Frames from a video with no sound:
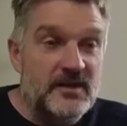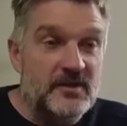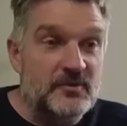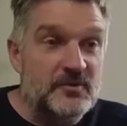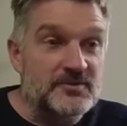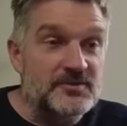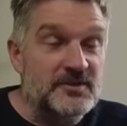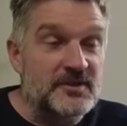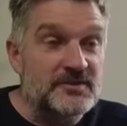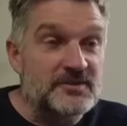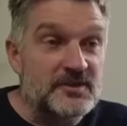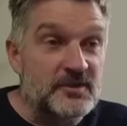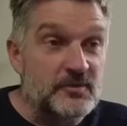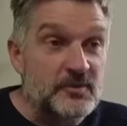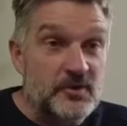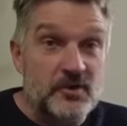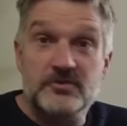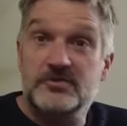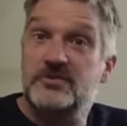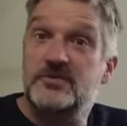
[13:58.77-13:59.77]
and it wasn't until
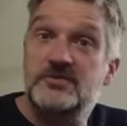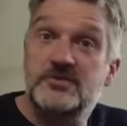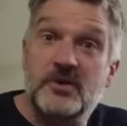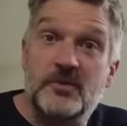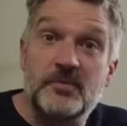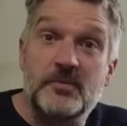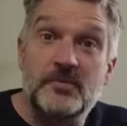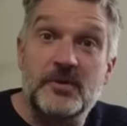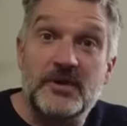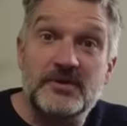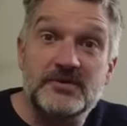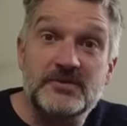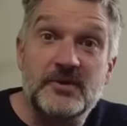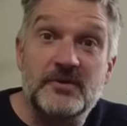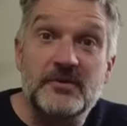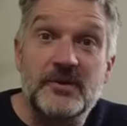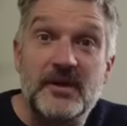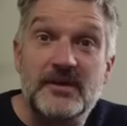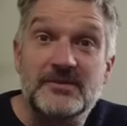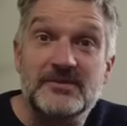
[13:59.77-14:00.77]
we got to the top of
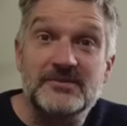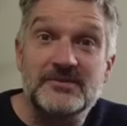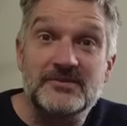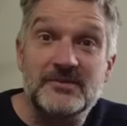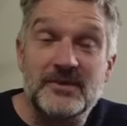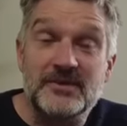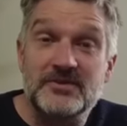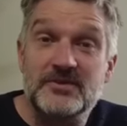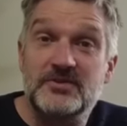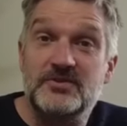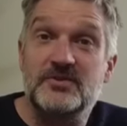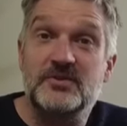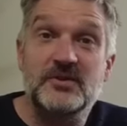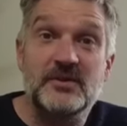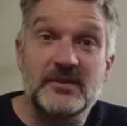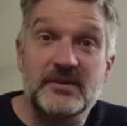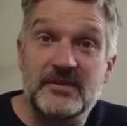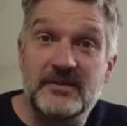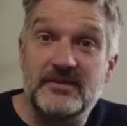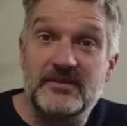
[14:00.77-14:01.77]
Blackstone Edge when
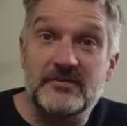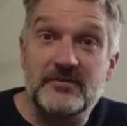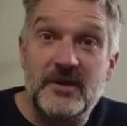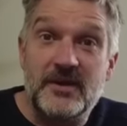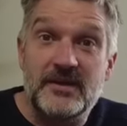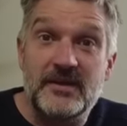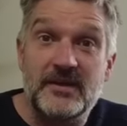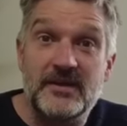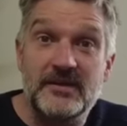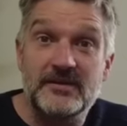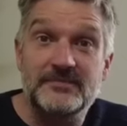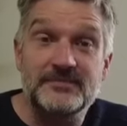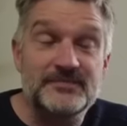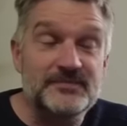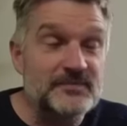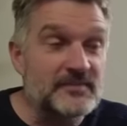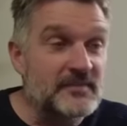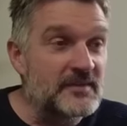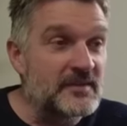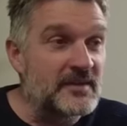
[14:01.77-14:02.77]
suddenly the rain
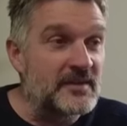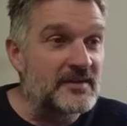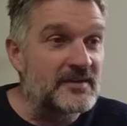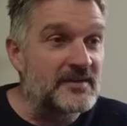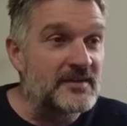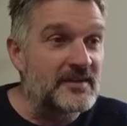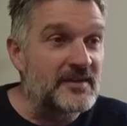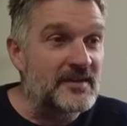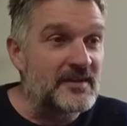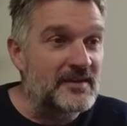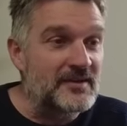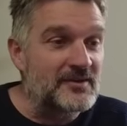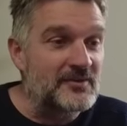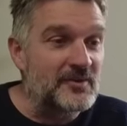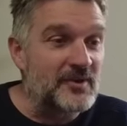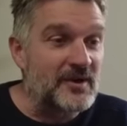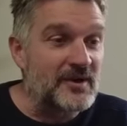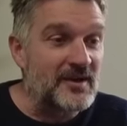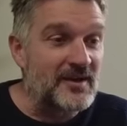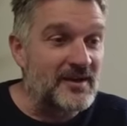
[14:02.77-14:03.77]
hit, and it hit
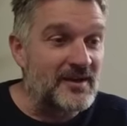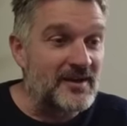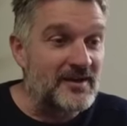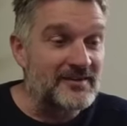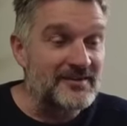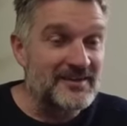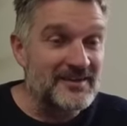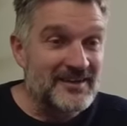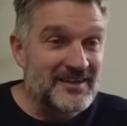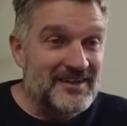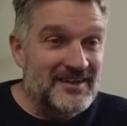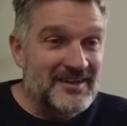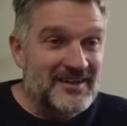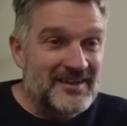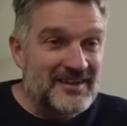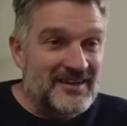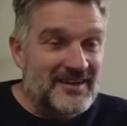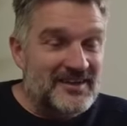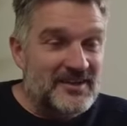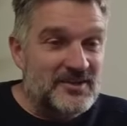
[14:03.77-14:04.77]
quite hard.
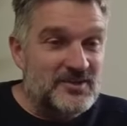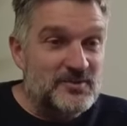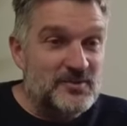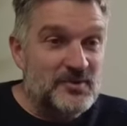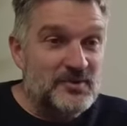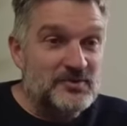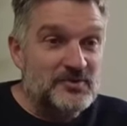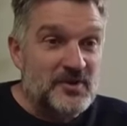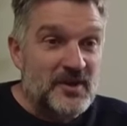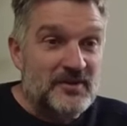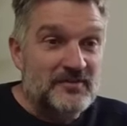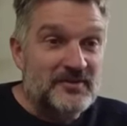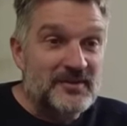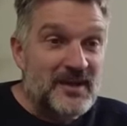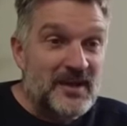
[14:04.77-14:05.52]
And as we were driving